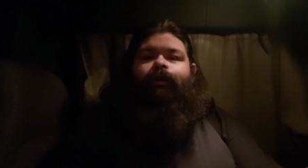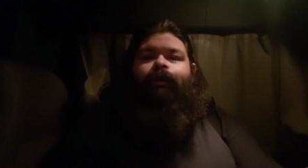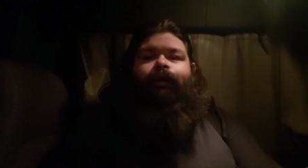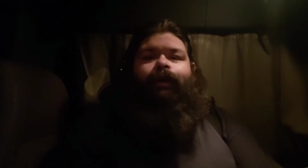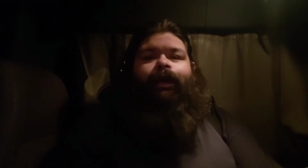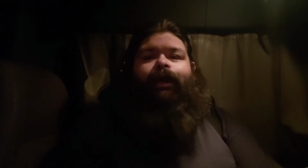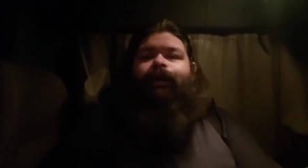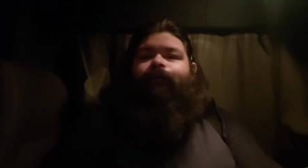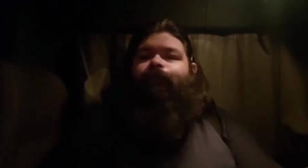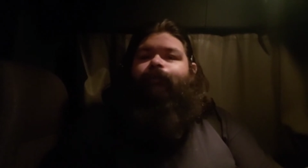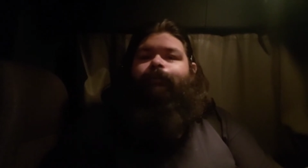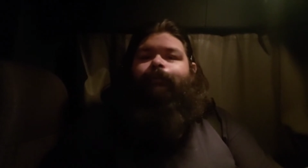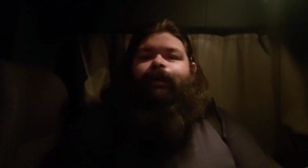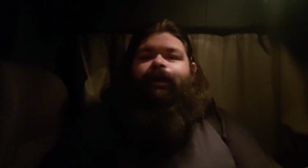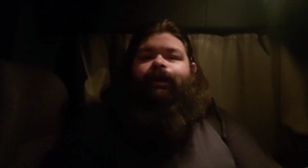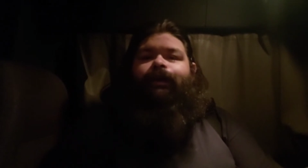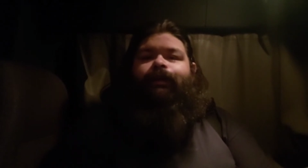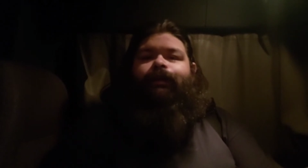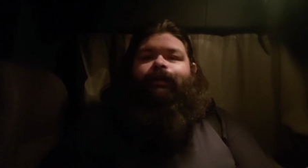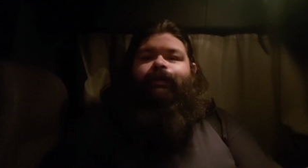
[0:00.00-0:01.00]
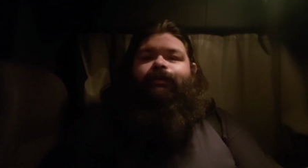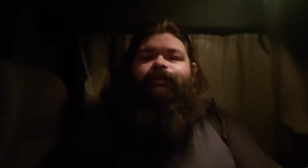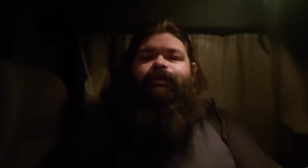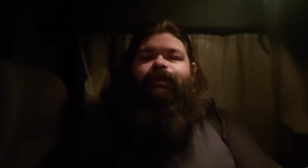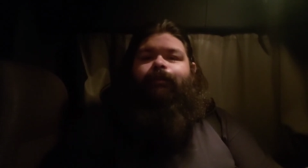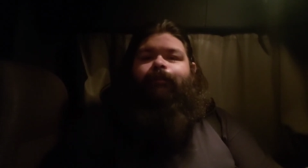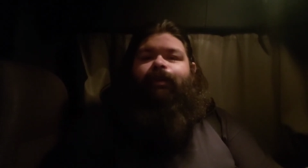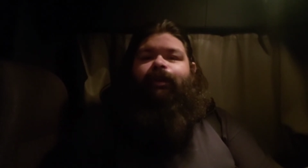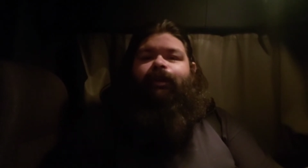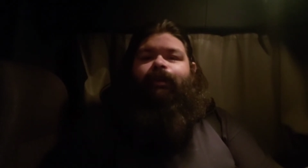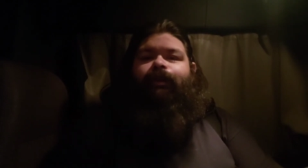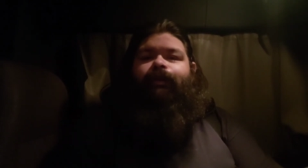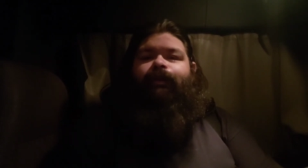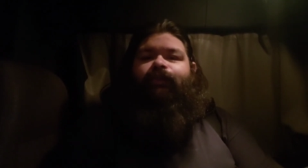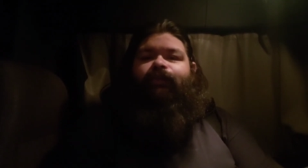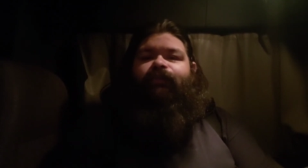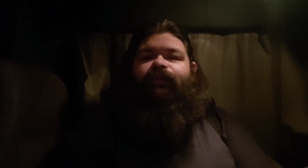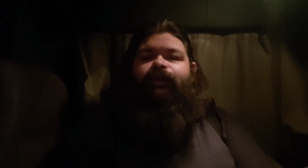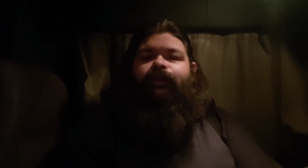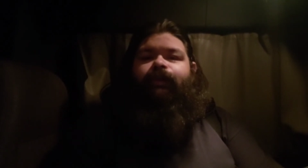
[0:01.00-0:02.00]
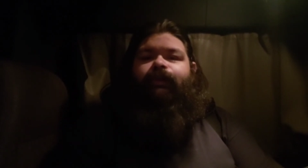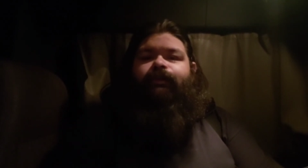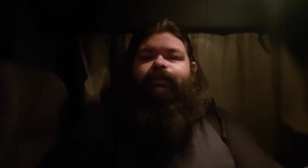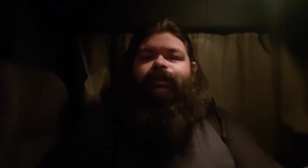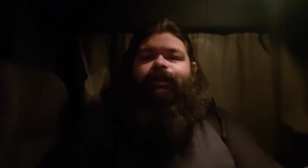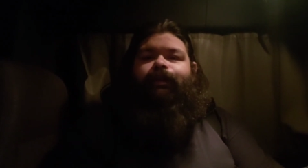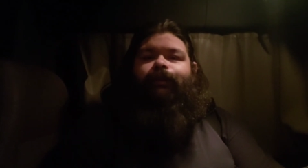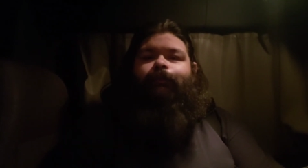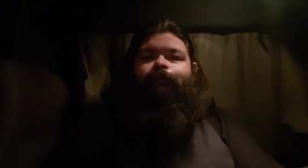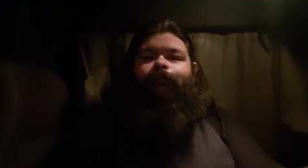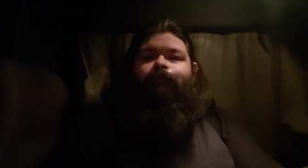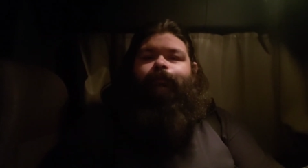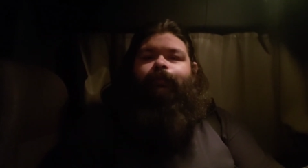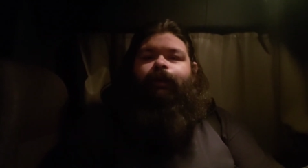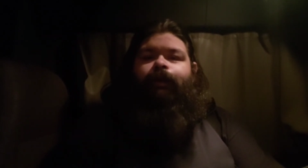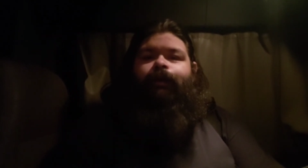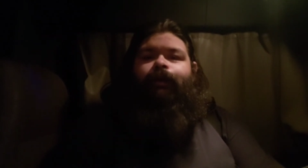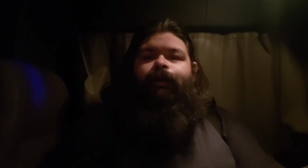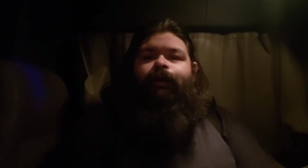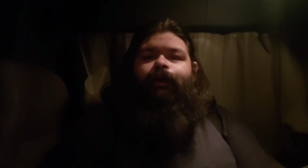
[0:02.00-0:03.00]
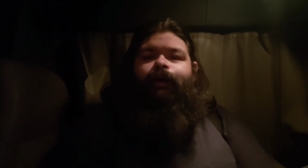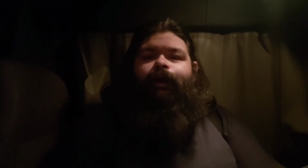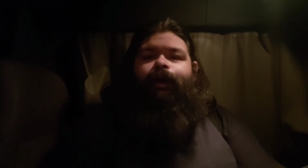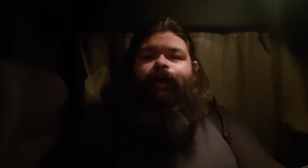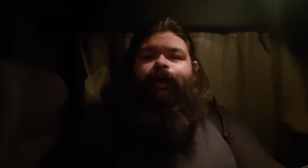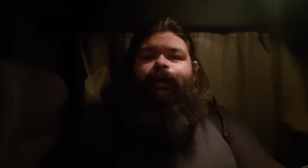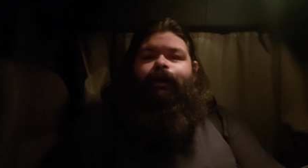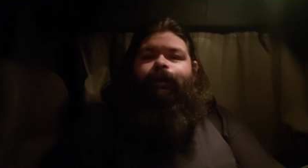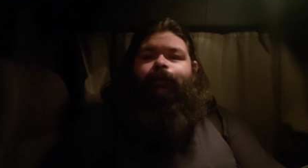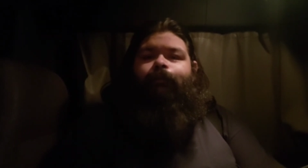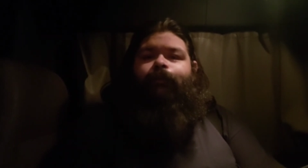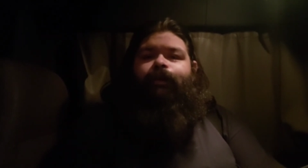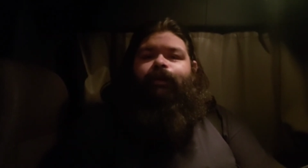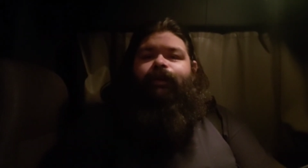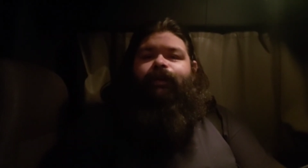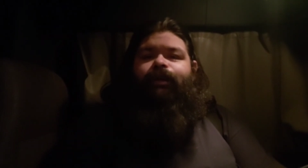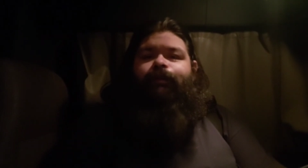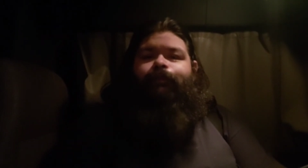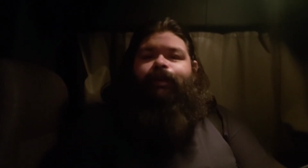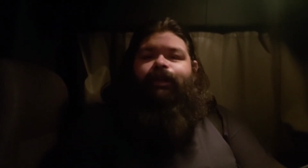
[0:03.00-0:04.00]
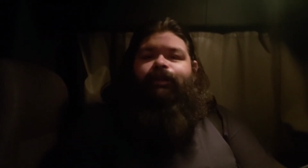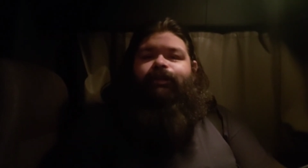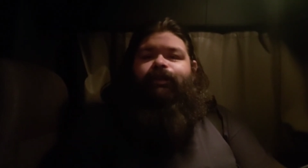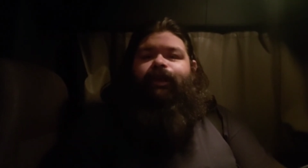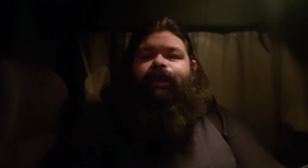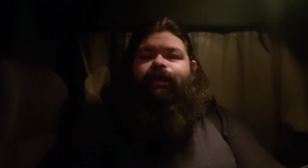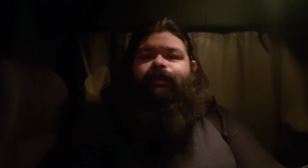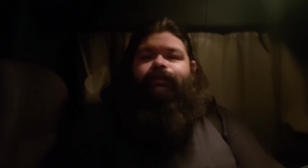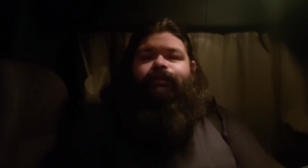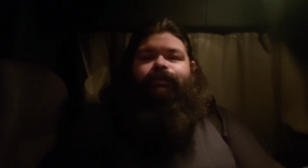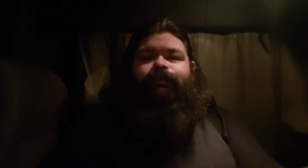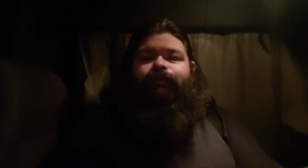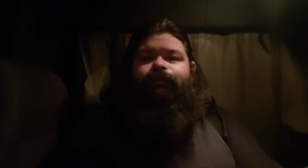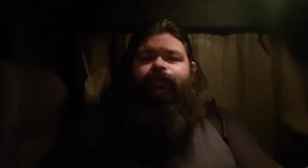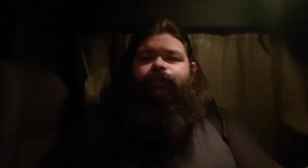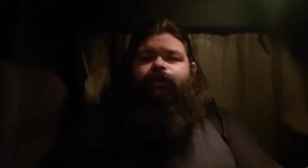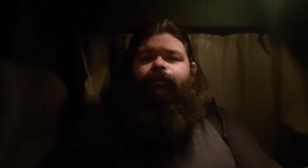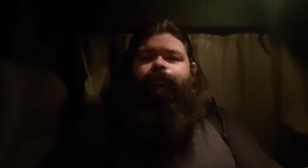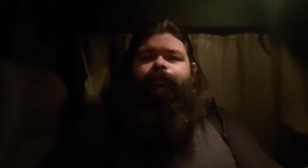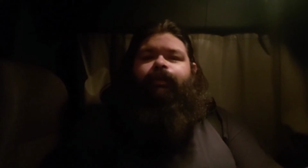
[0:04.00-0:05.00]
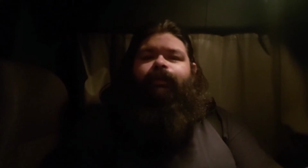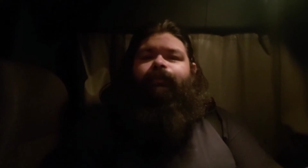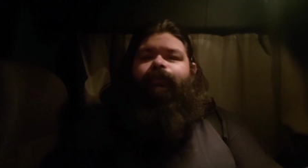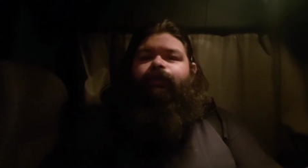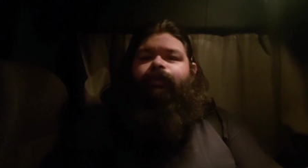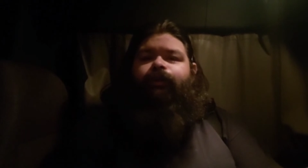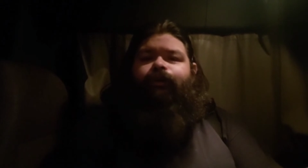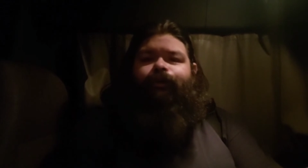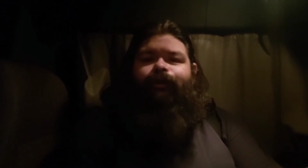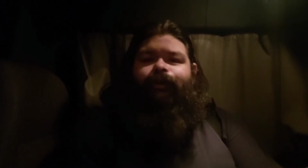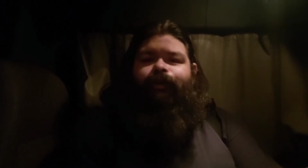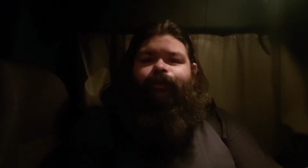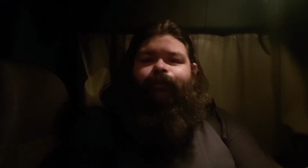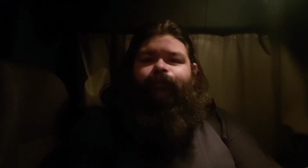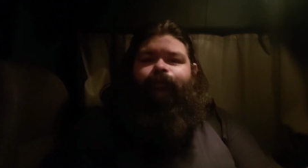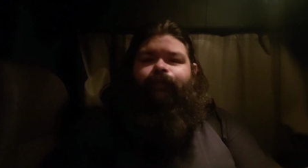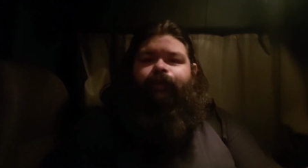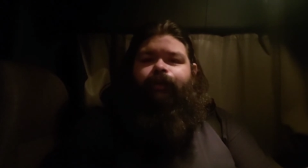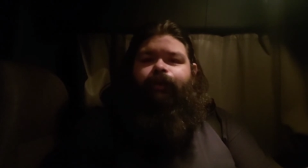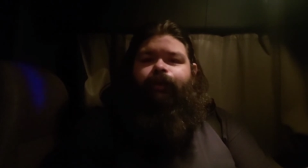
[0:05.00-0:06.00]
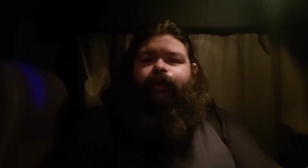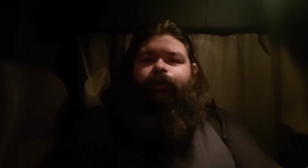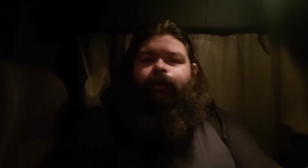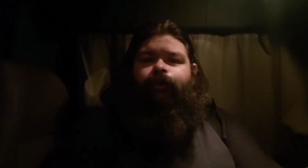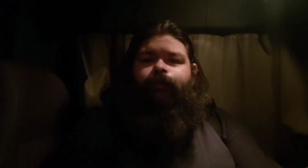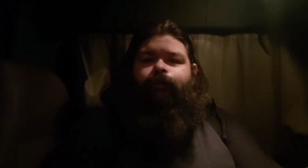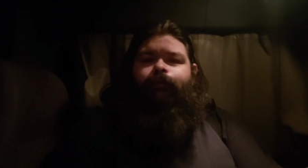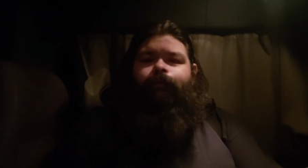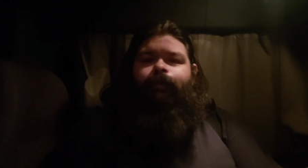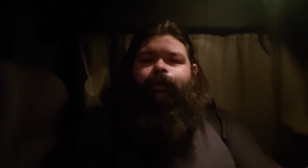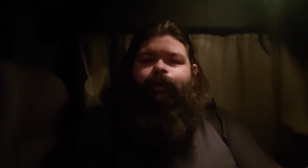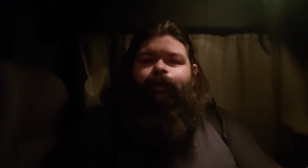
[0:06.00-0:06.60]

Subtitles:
Hey everybody, it's the American Phoenix here, and I wanted to come at you guys and do a little bit of a cooking video.